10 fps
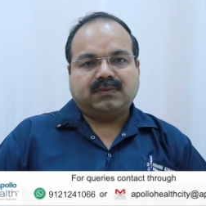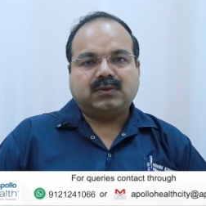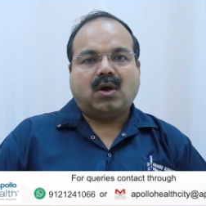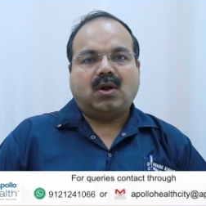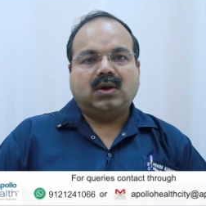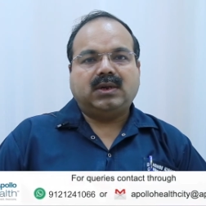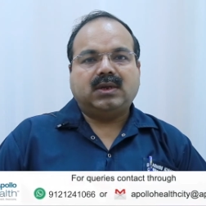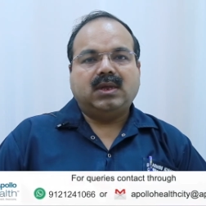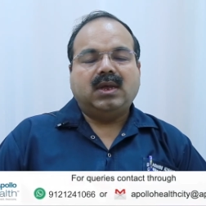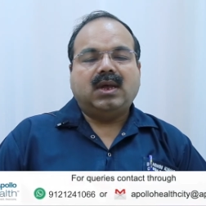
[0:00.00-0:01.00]
salt,
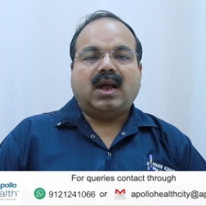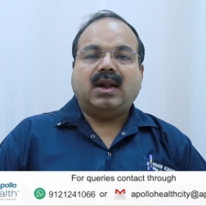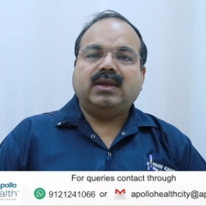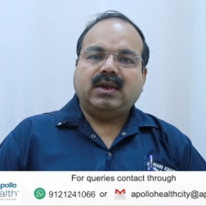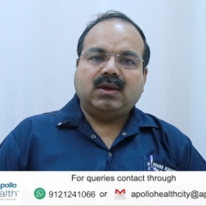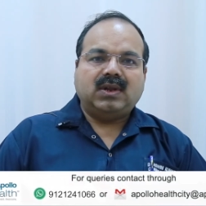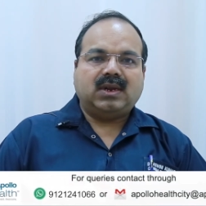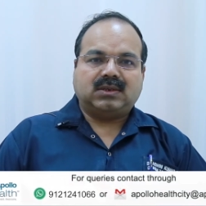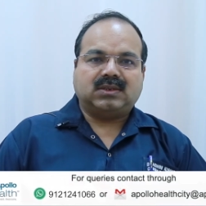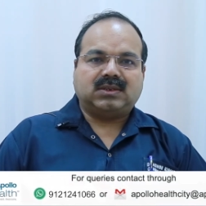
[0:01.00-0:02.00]
and a regular
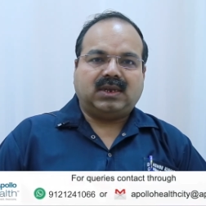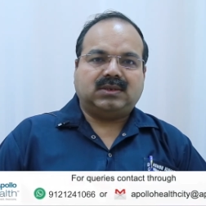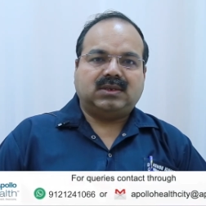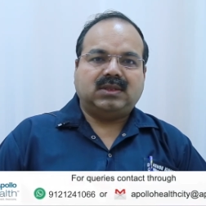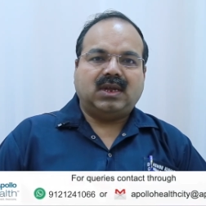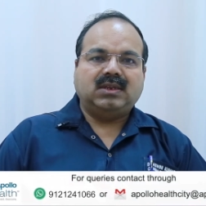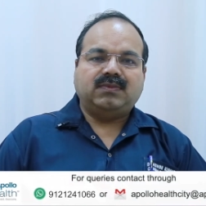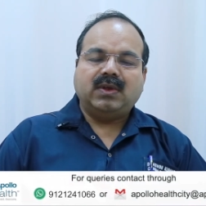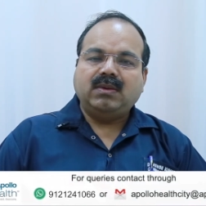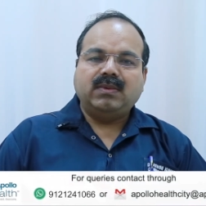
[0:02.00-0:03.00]
exercise. That is
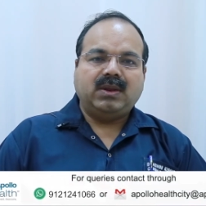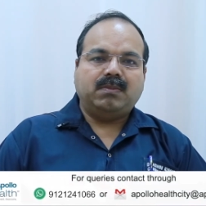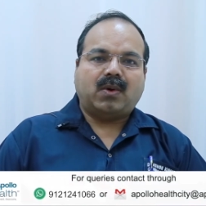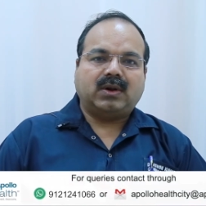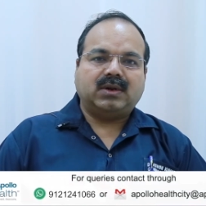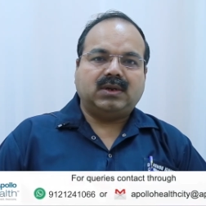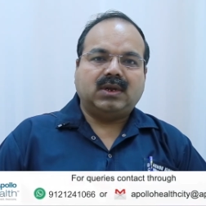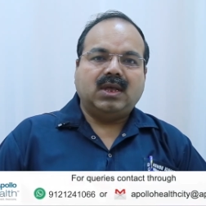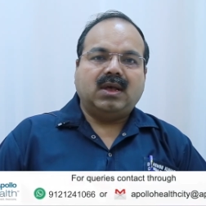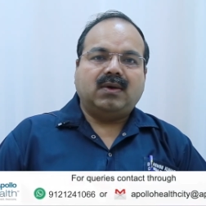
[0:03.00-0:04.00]
very, very important
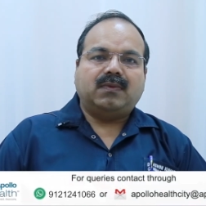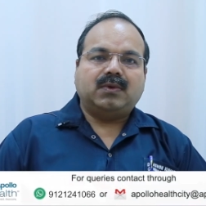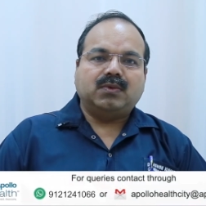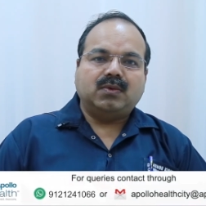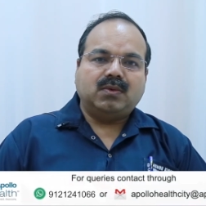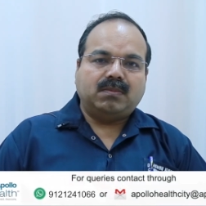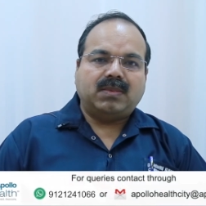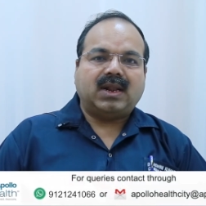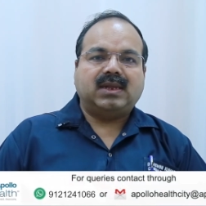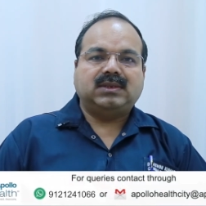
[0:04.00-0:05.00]
to
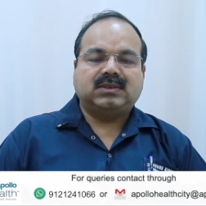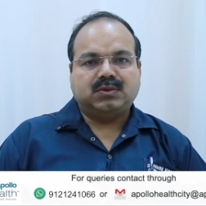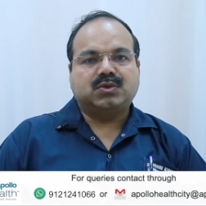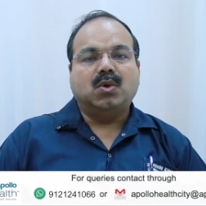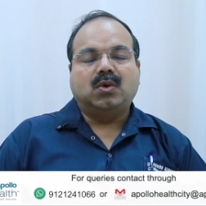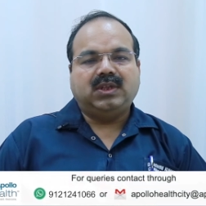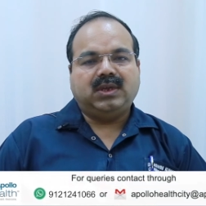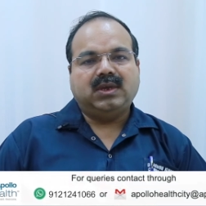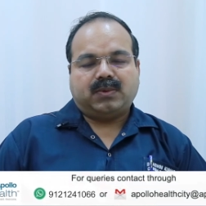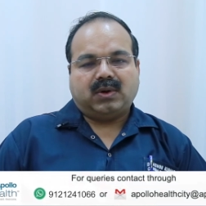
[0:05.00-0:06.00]
balance, to slow
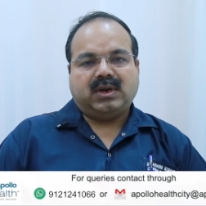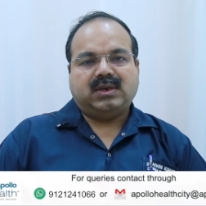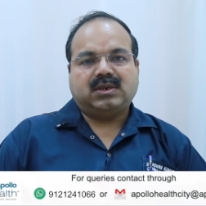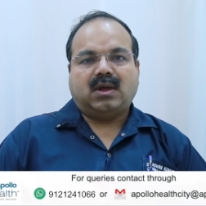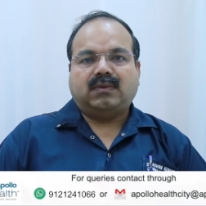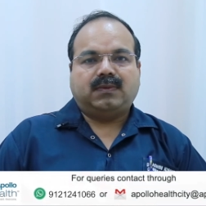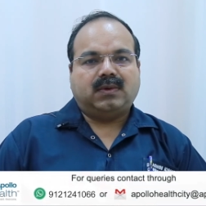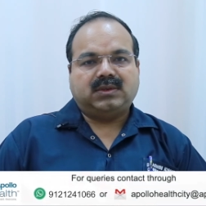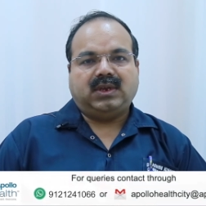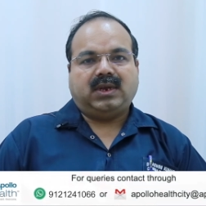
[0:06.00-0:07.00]
the progression of
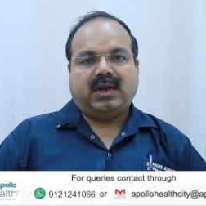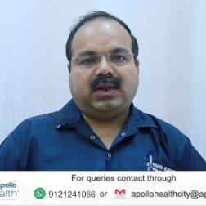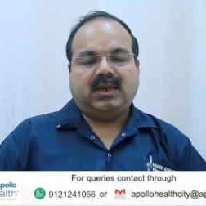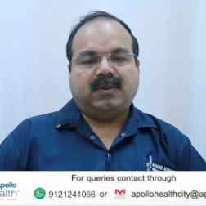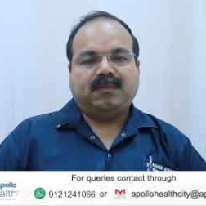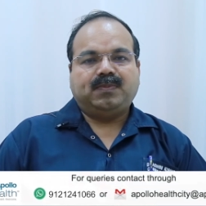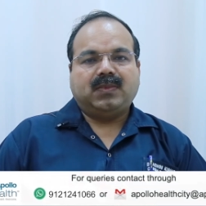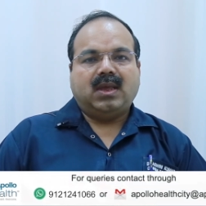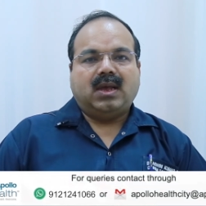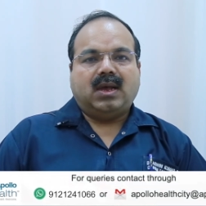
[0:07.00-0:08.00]
CKD.
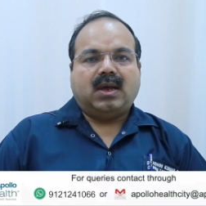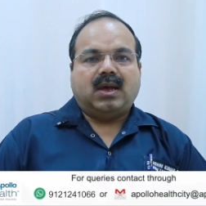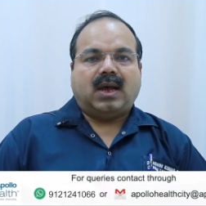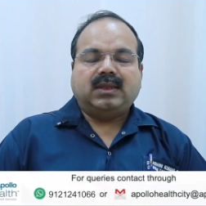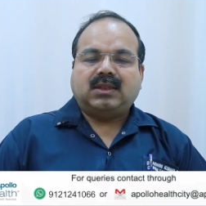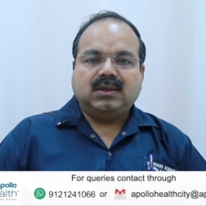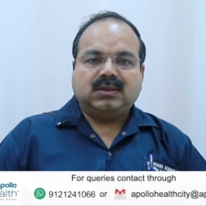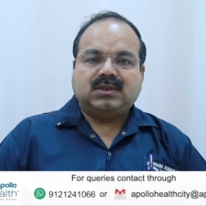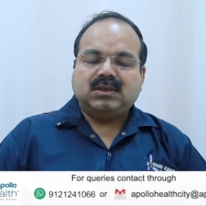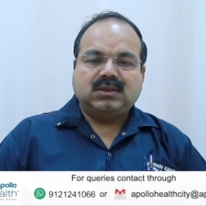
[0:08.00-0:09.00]
I think
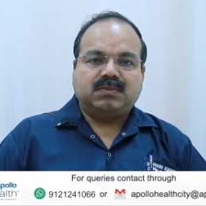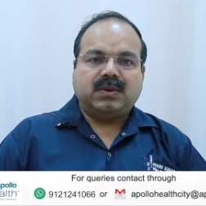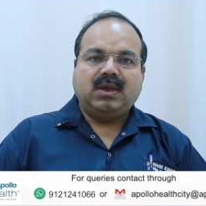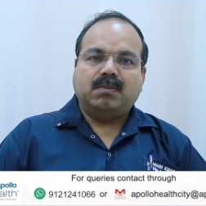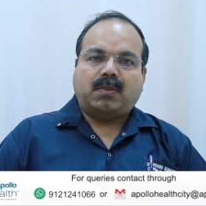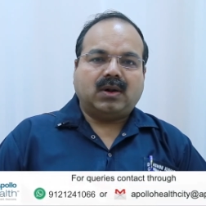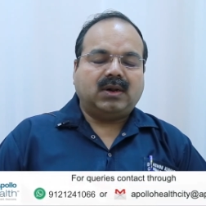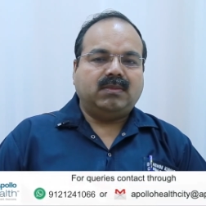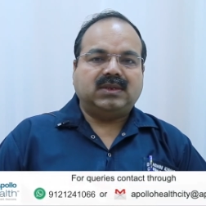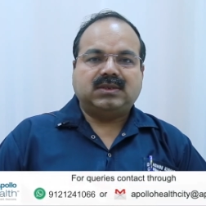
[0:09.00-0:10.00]
this is very
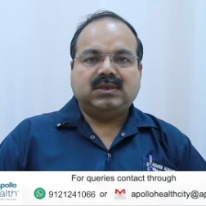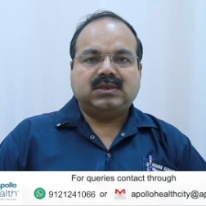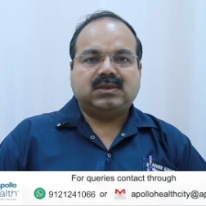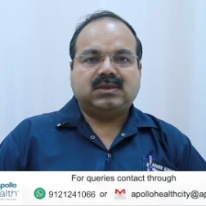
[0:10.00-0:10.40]
important message,